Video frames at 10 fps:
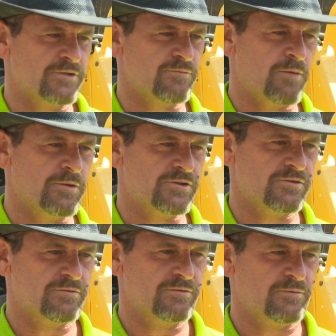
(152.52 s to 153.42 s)
less
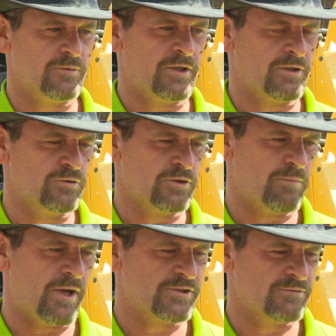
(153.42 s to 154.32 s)
rubbish, we're getting a good
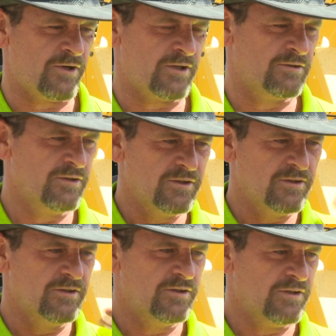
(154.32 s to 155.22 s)
compaction rate
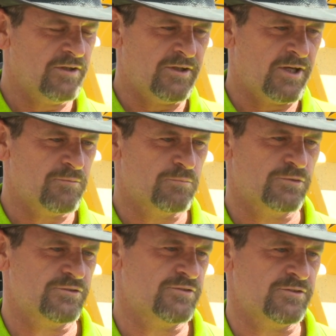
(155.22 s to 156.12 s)
and um,
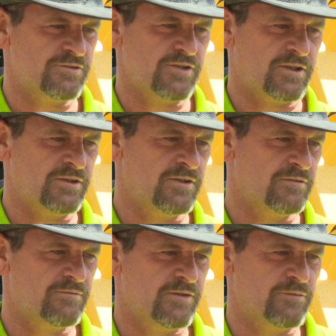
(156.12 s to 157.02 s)
puts us in the second in,
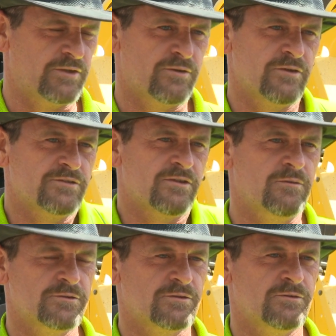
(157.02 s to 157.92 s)
the, in Victoria so
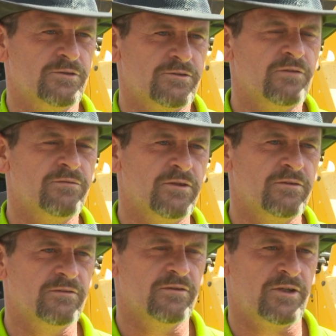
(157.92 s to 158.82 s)
it's a good result for
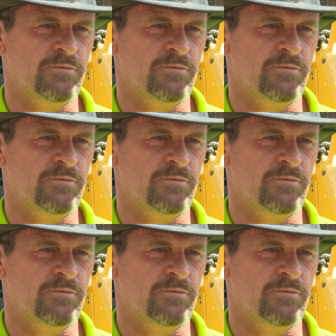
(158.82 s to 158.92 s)
the